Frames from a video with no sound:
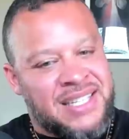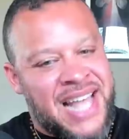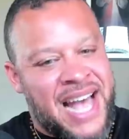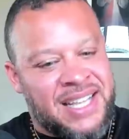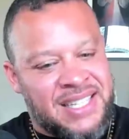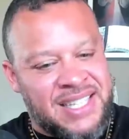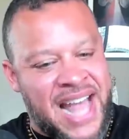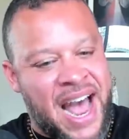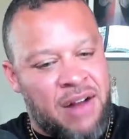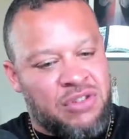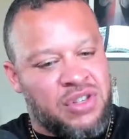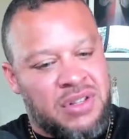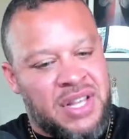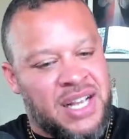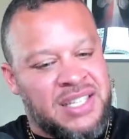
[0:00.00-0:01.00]
That's
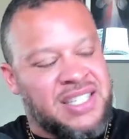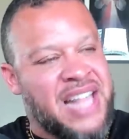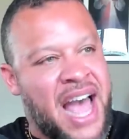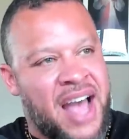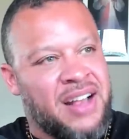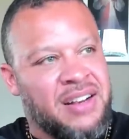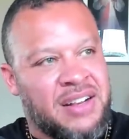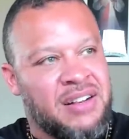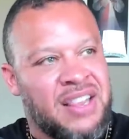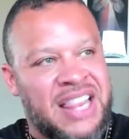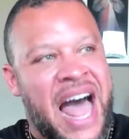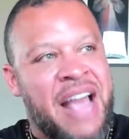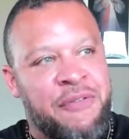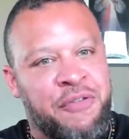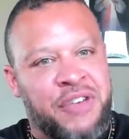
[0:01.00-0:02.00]
not, that's not
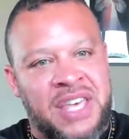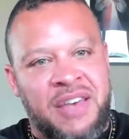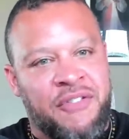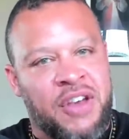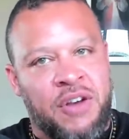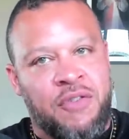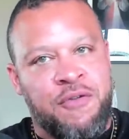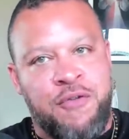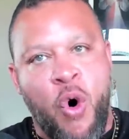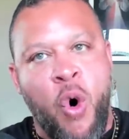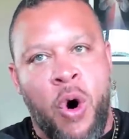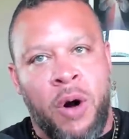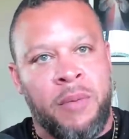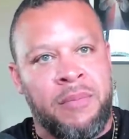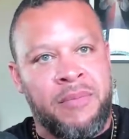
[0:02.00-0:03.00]
life-giving
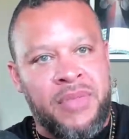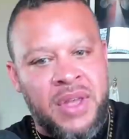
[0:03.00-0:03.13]
form.